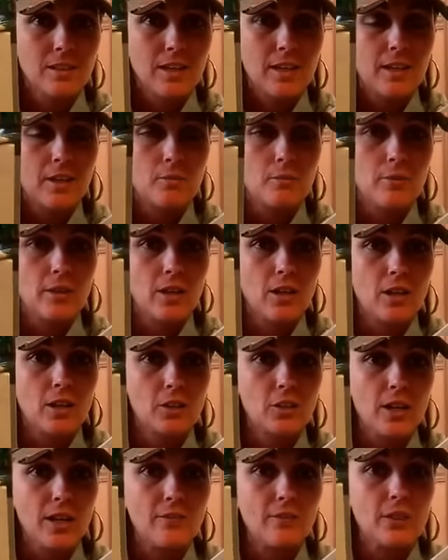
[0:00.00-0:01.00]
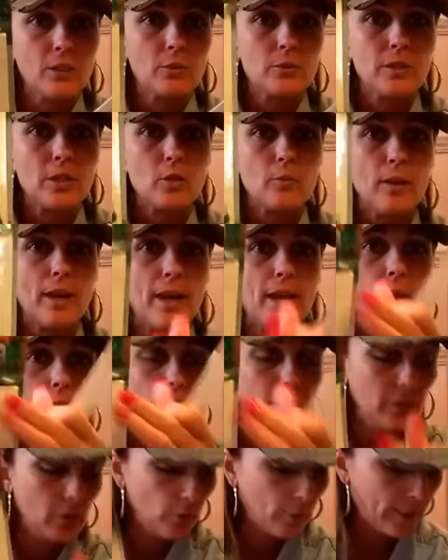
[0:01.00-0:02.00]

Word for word: um, the holographic notepad with a little